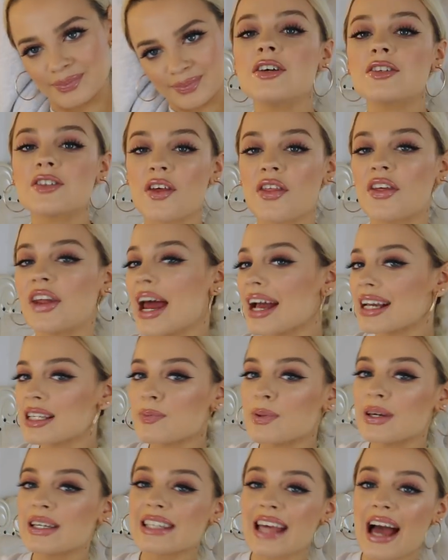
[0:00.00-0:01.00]
So the next
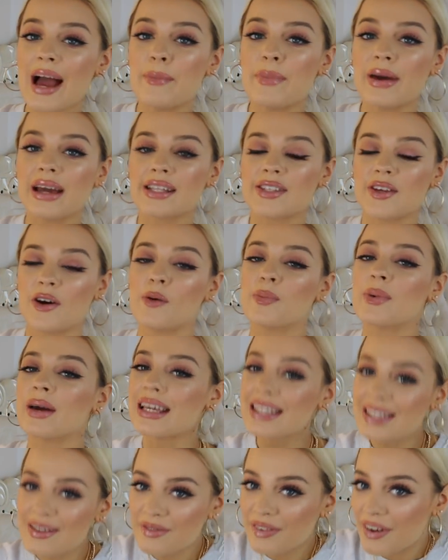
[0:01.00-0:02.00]
piece I picked up
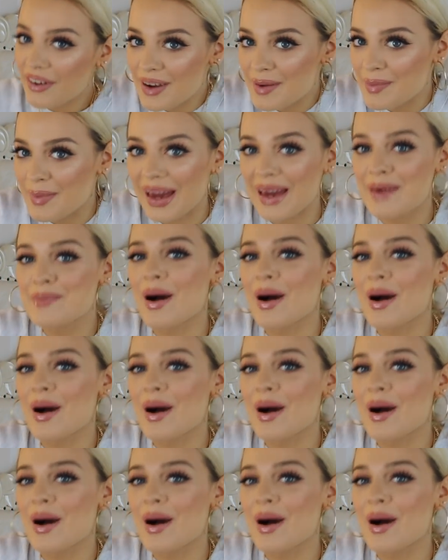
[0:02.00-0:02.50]
isn't very me,